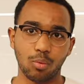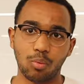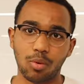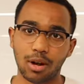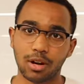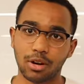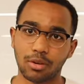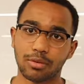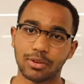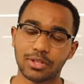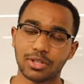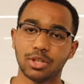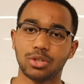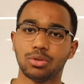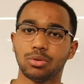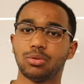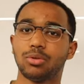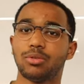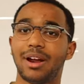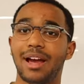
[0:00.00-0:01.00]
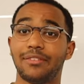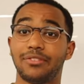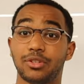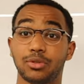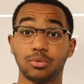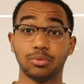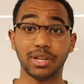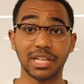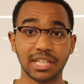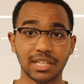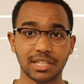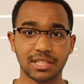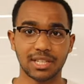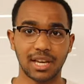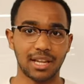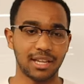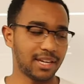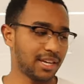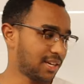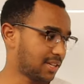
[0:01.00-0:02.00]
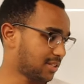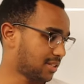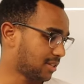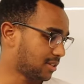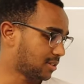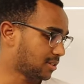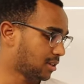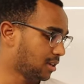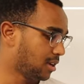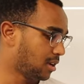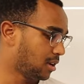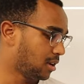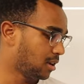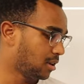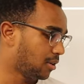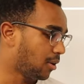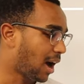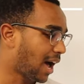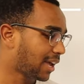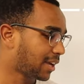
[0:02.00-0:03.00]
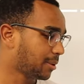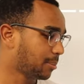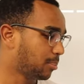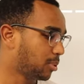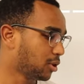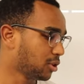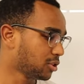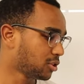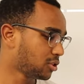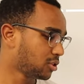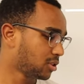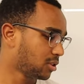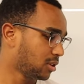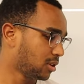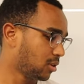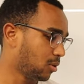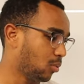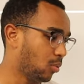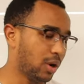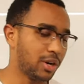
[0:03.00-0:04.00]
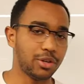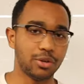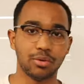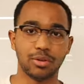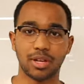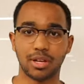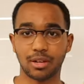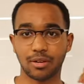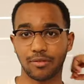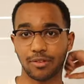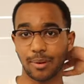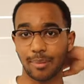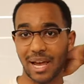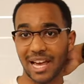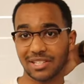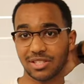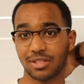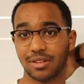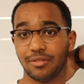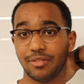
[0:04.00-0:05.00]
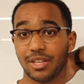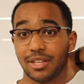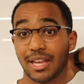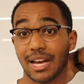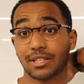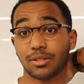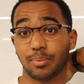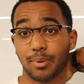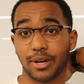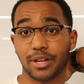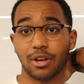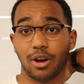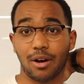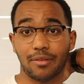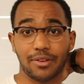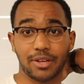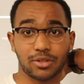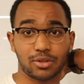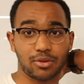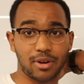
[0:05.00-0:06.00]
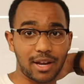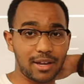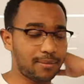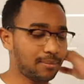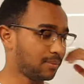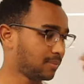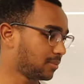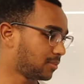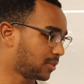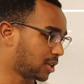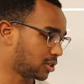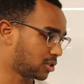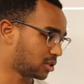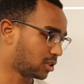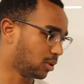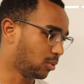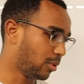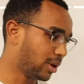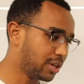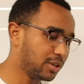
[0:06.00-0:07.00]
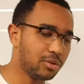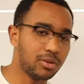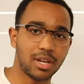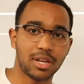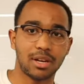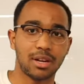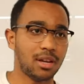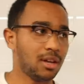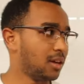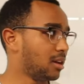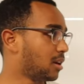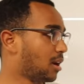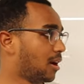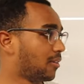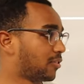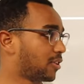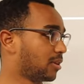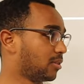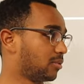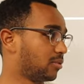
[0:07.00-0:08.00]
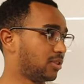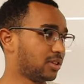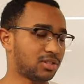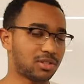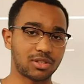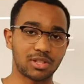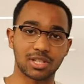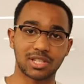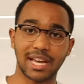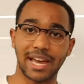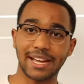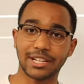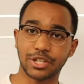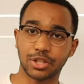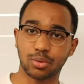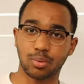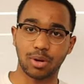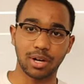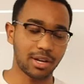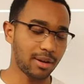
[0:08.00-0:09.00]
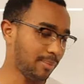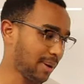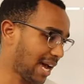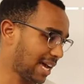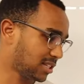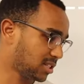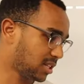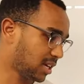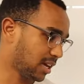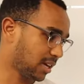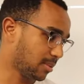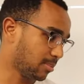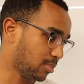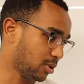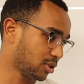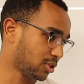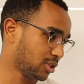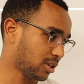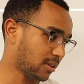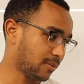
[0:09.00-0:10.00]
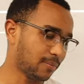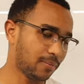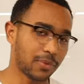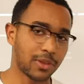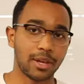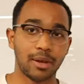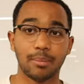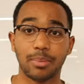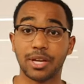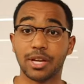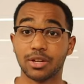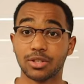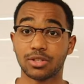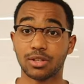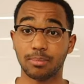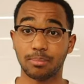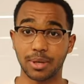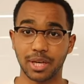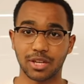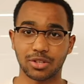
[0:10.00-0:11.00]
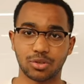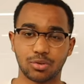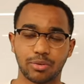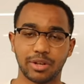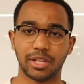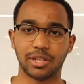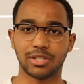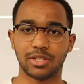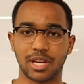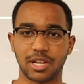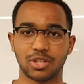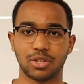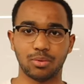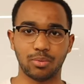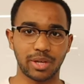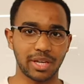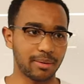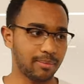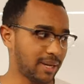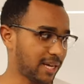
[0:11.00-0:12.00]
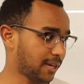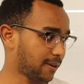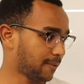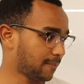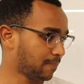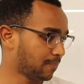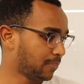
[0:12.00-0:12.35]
what our residual graph is really telling us is I can push one unit from S to V. That's pretty obvious, right? There's still one unit of this, this edge has one capacity, I can push it. But here's the biggest realization we can make.